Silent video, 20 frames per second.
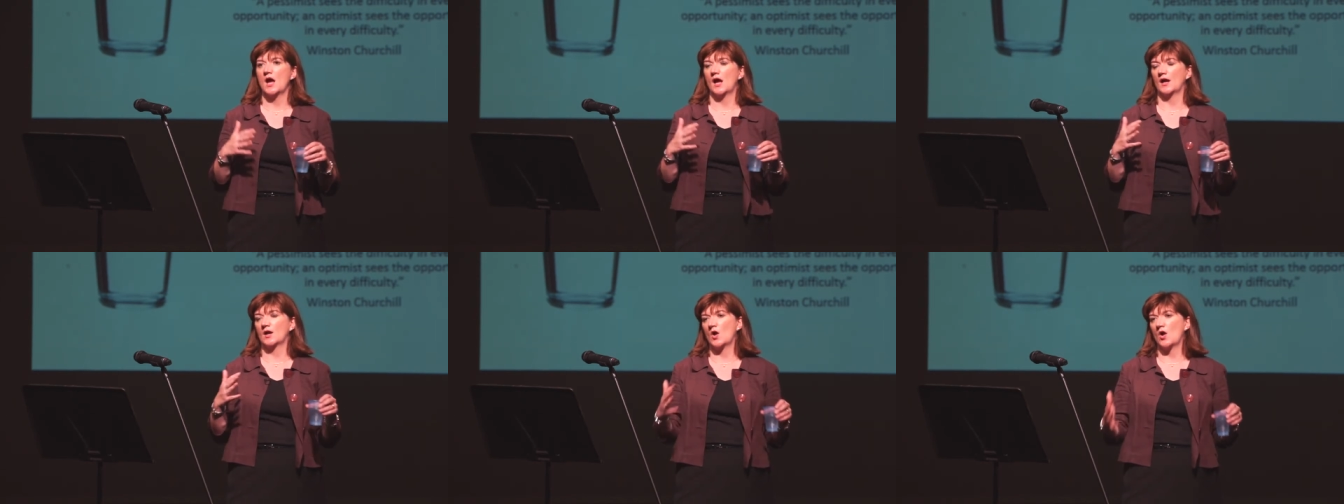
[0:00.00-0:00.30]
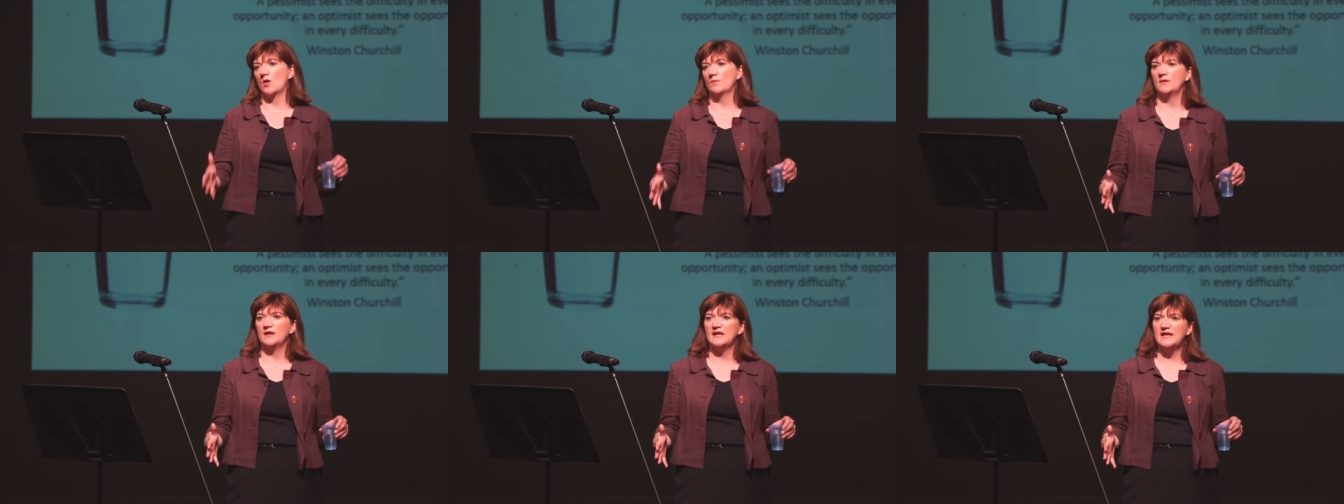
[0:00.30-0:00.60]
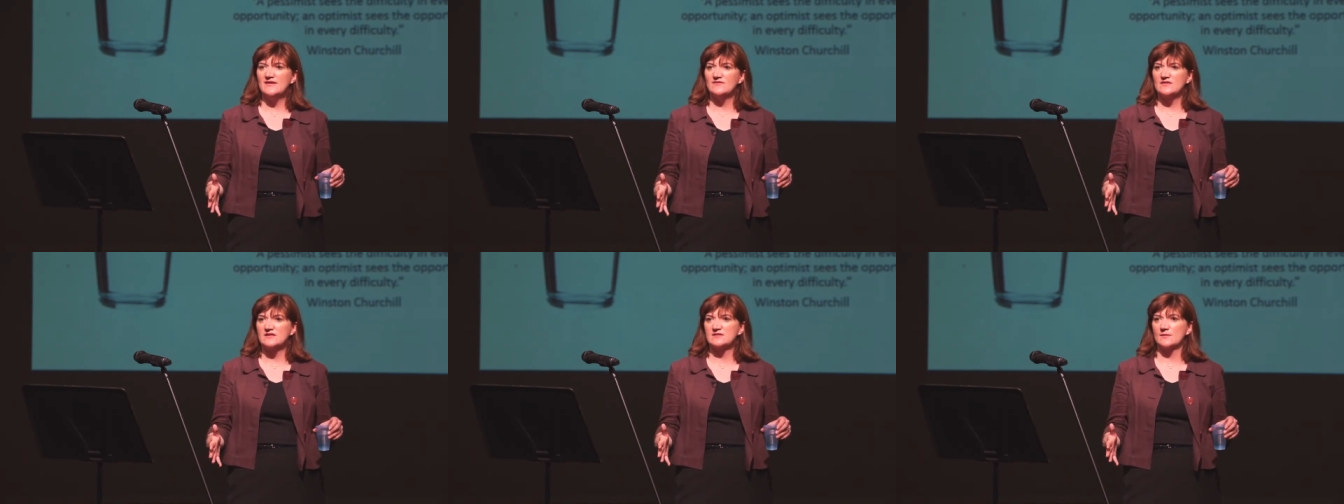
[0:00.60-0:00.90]
I can't
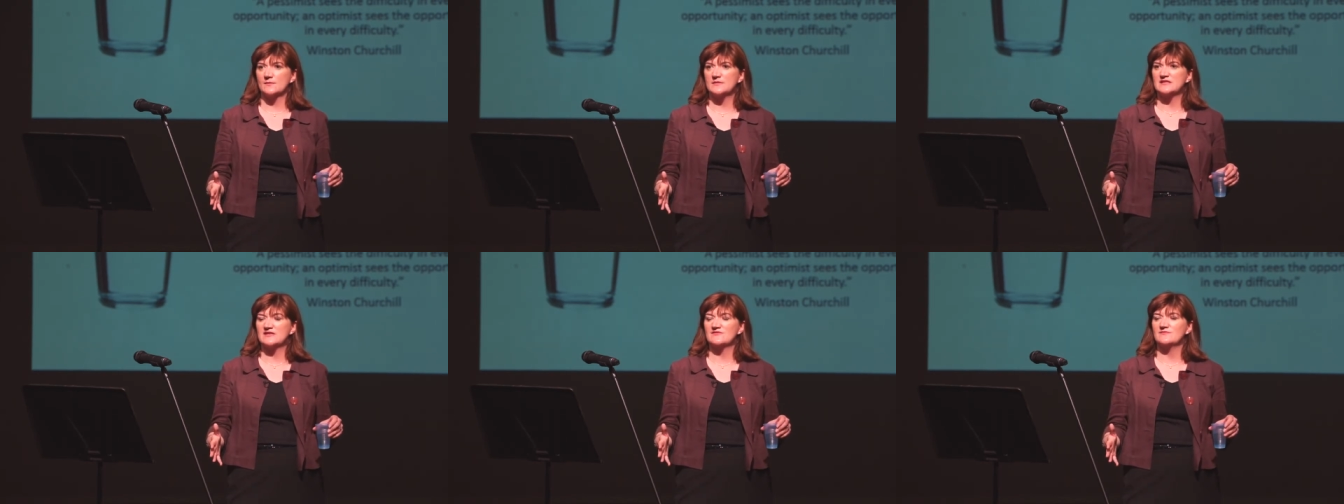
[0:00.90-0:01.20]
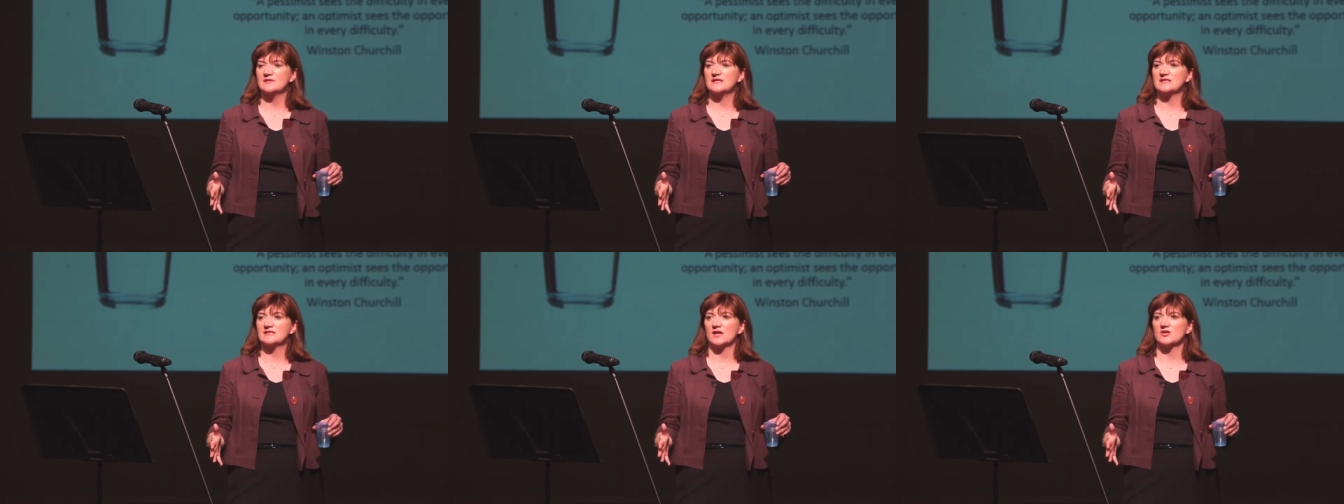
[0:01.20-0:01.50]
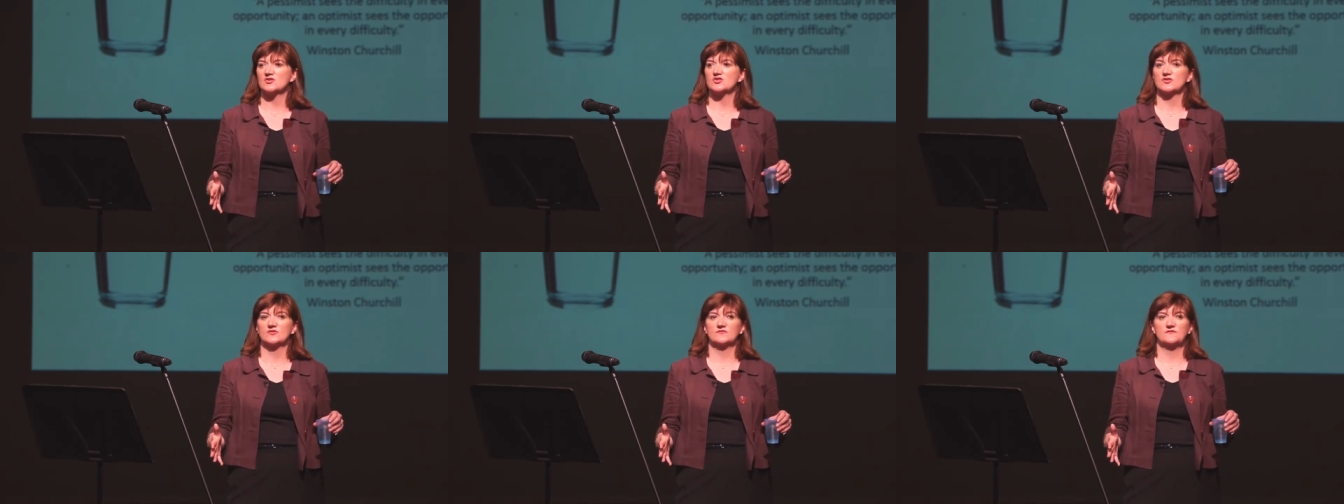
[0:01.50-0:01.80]
believe that somebody's given me
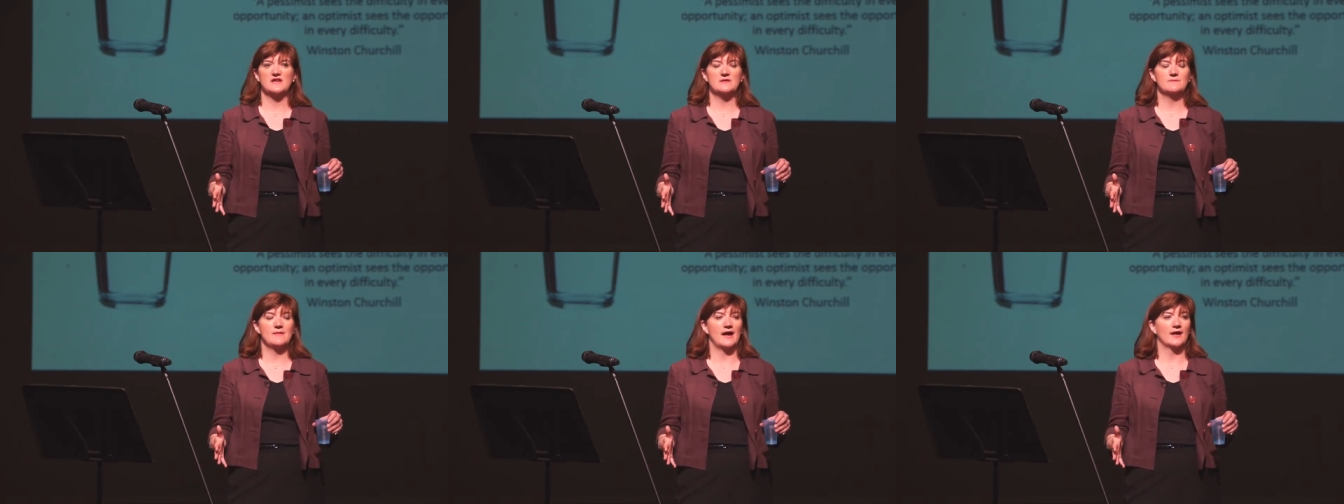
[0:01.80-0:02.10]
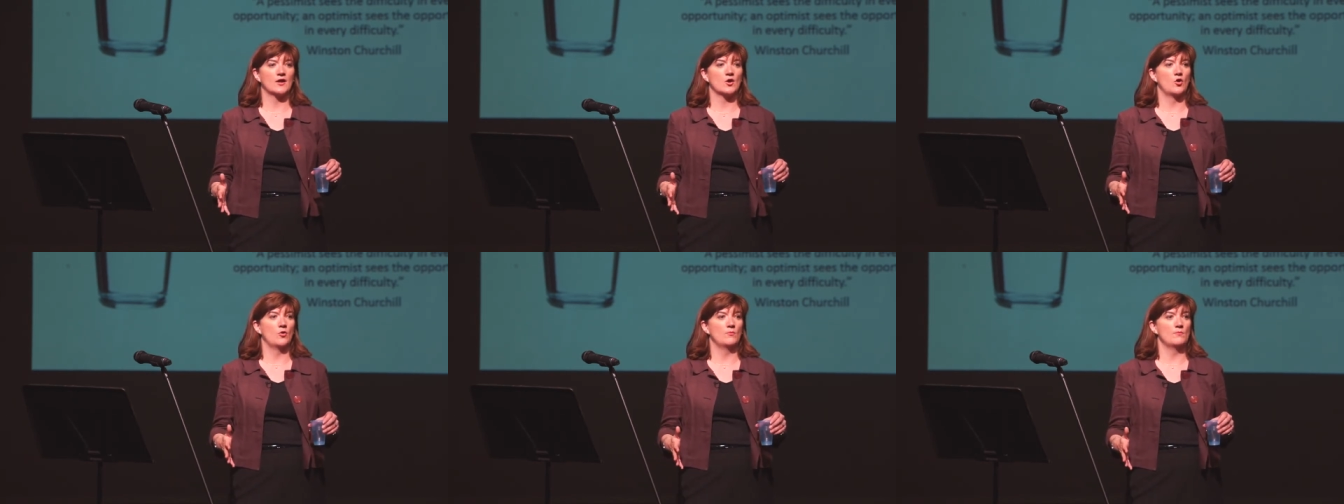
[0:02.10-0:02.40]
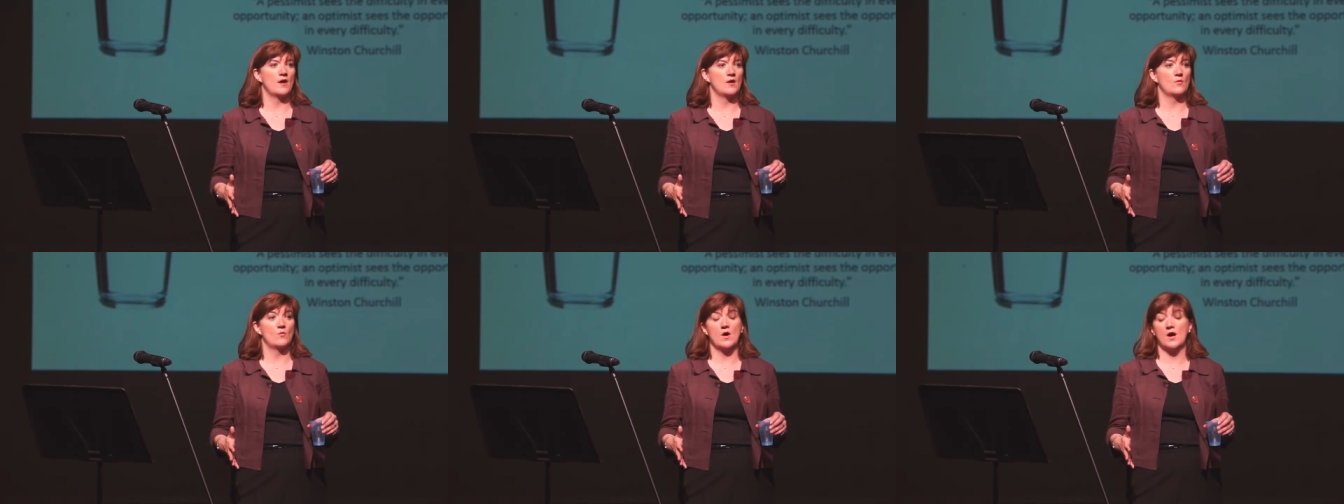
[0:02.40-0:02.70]
such feedback on
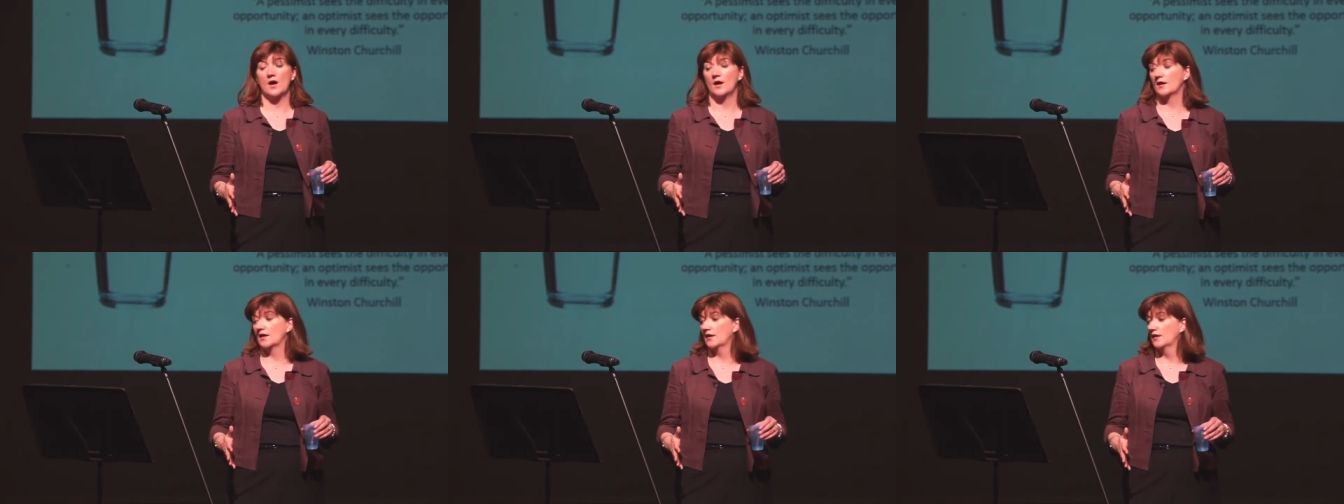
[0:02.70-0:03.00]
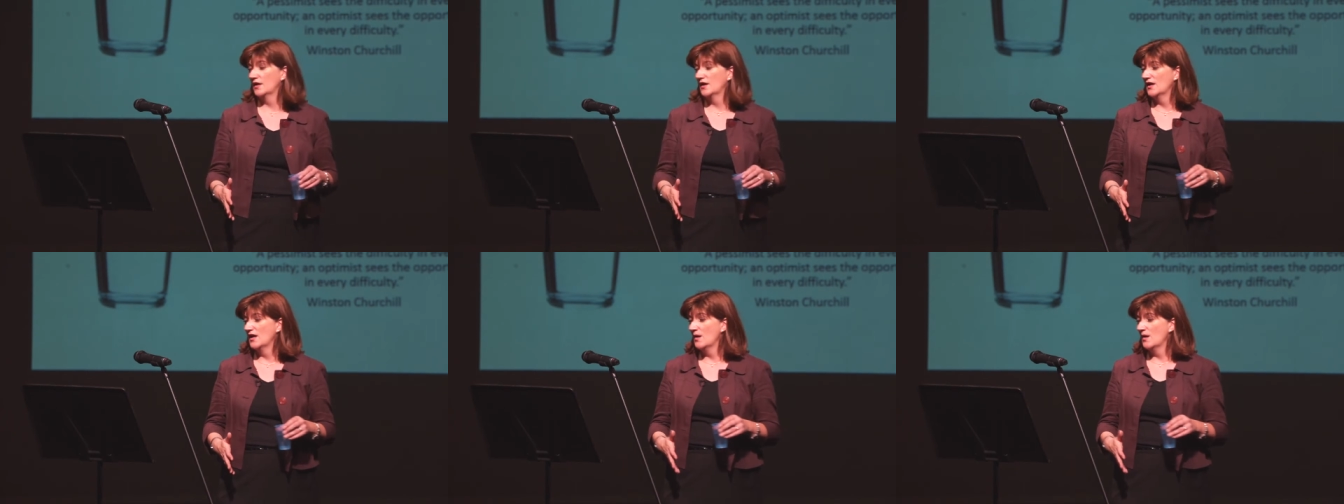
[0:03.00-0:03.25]
my work.